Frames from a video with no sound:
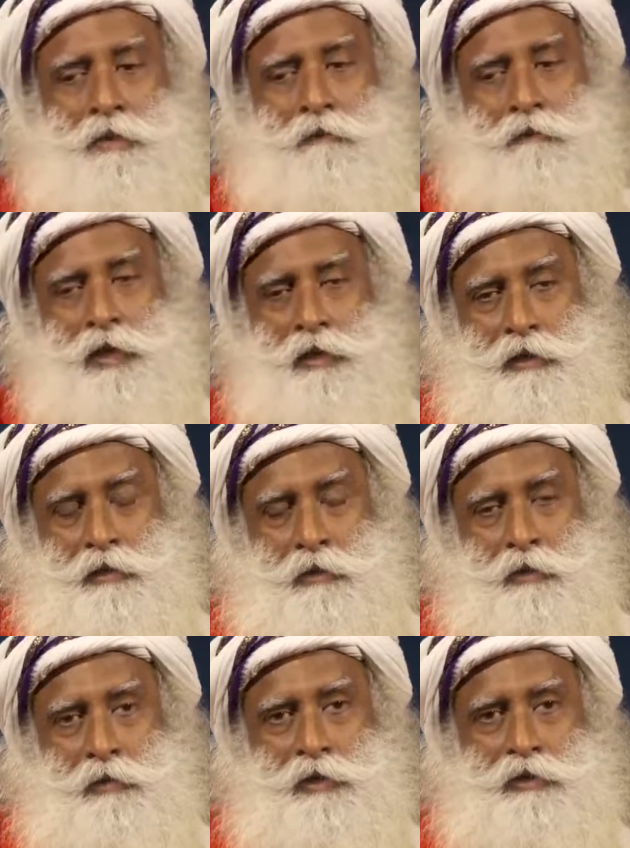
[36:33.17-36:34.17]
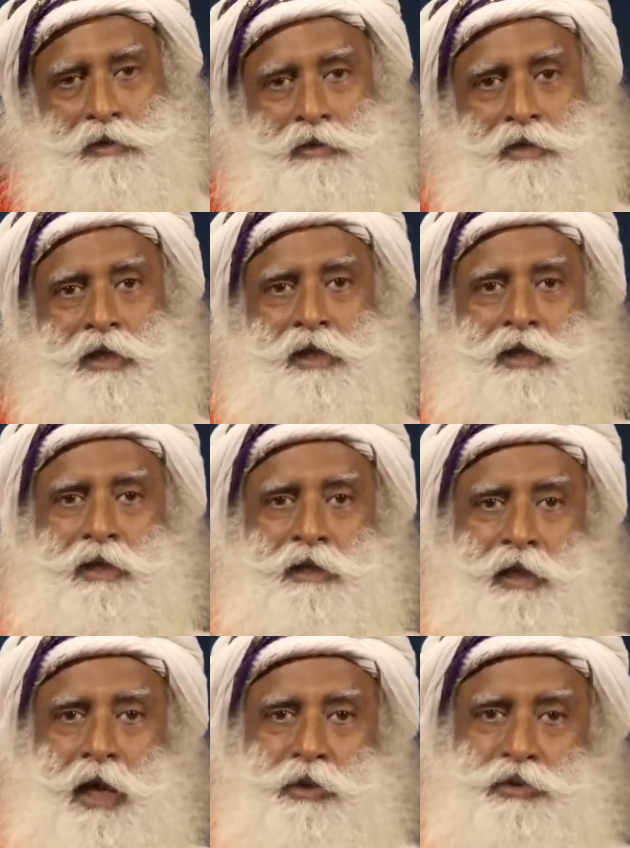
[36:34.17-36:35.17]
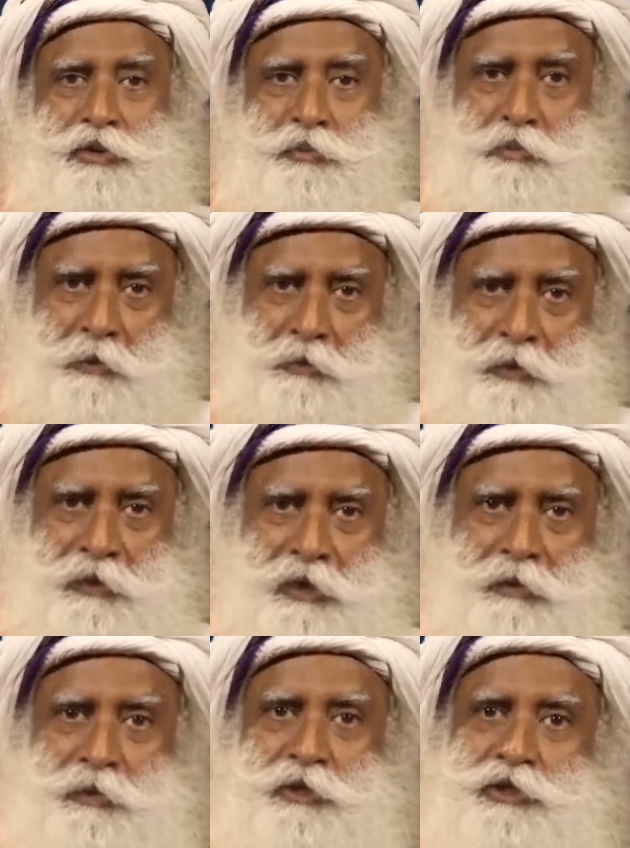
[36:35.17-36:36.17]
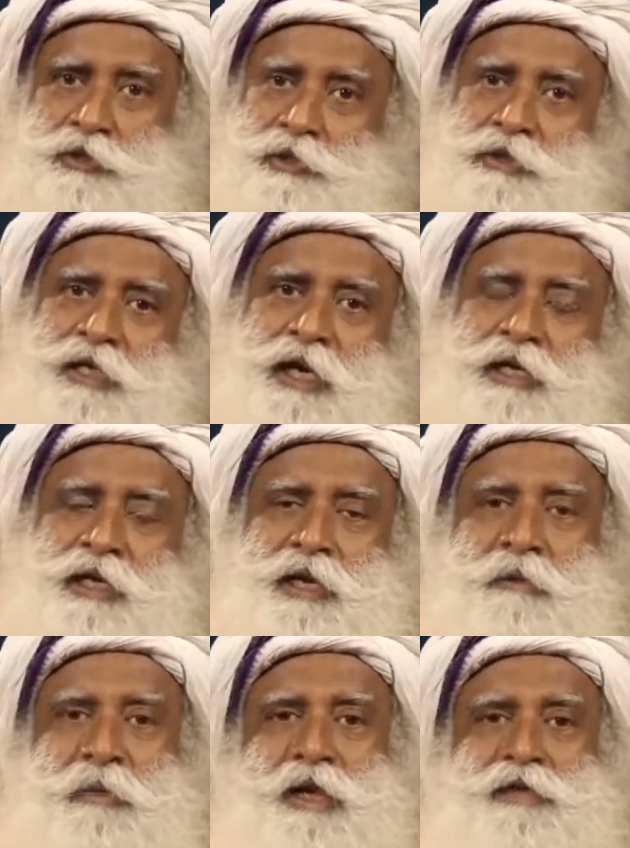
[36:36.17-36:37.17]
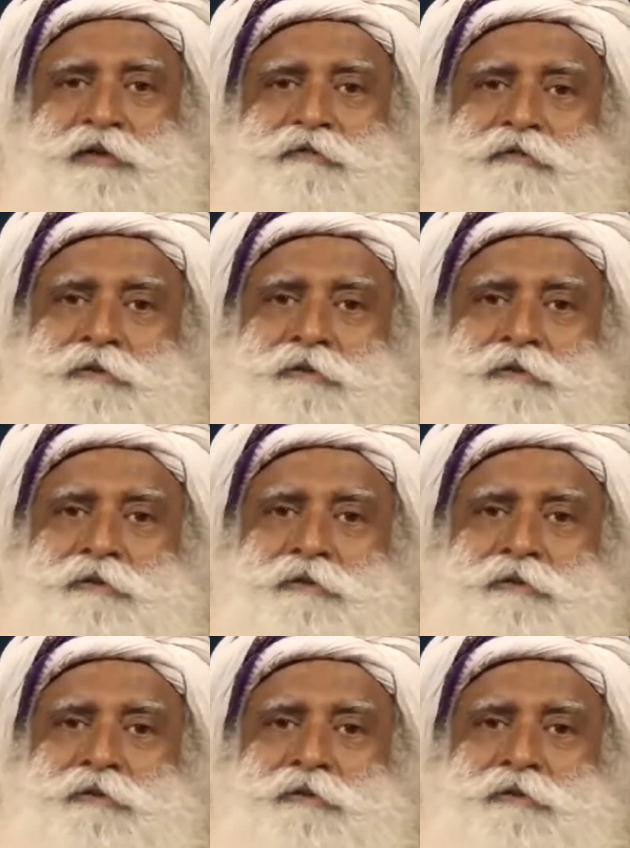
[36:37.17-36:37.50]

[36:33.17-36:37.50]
When over 300,000 people commit suicide in a matter of